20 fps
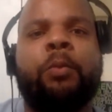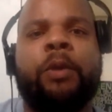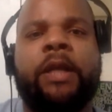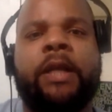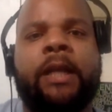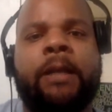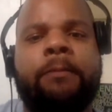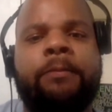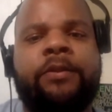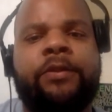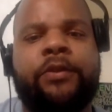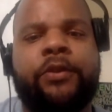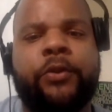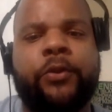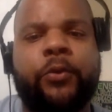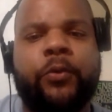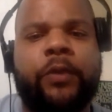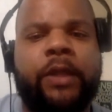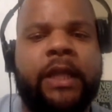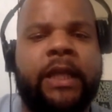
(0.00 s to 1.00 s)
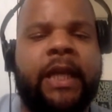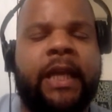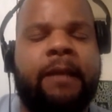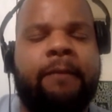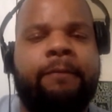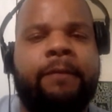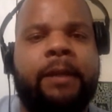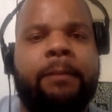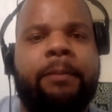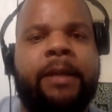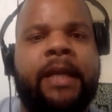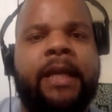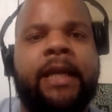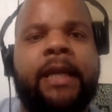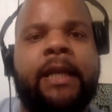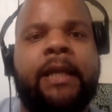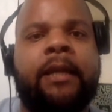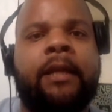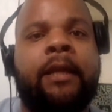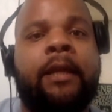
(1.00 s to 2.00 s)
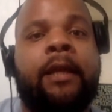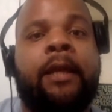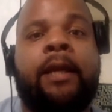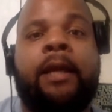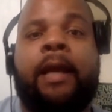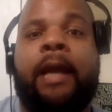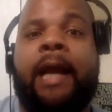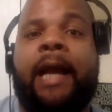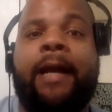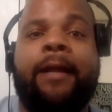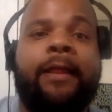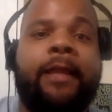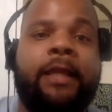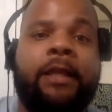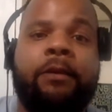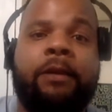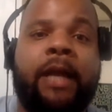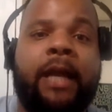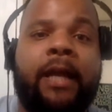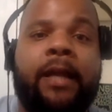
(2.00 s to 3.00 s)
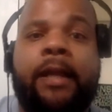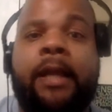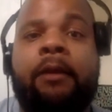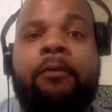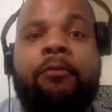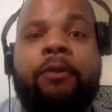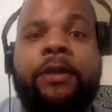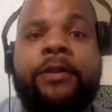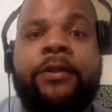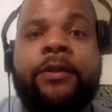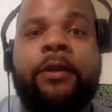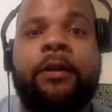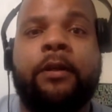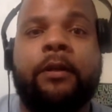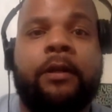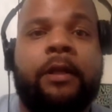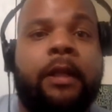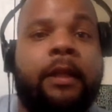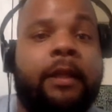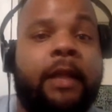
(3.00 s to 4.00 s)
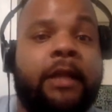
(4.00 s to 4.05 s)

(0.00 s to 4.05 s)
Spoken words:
When it comes to the MVP, I think you got to let Russ cook.